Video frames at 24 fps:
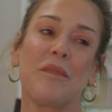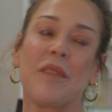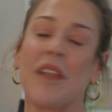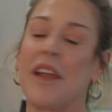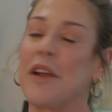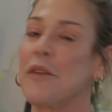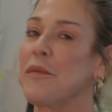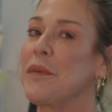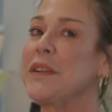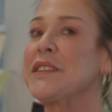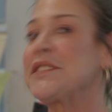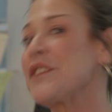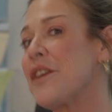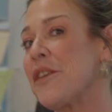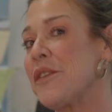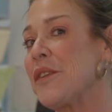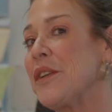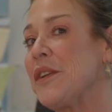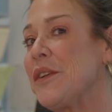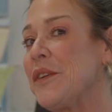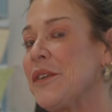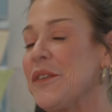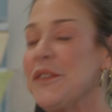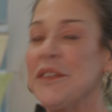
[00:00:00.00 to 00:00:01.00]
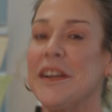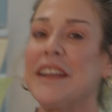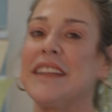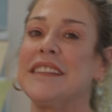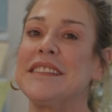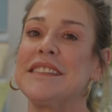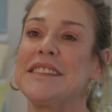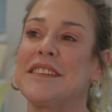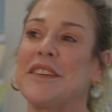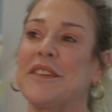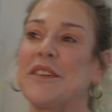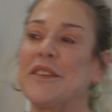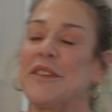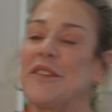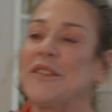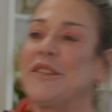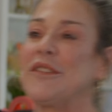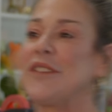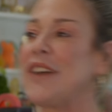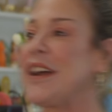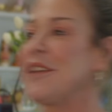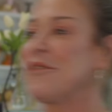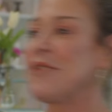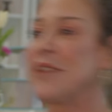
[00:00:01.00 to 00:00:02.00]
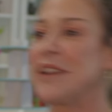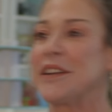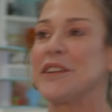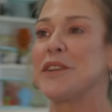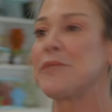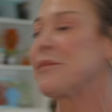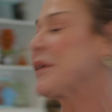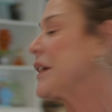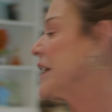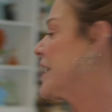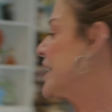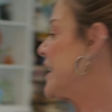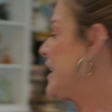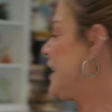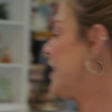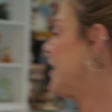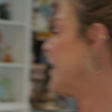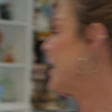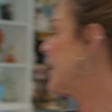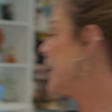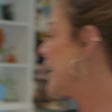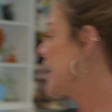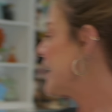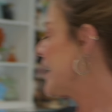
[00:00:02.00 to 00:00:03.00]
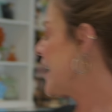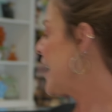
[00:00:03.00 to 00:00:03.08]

I went to OU, and so I wanted to bring it here.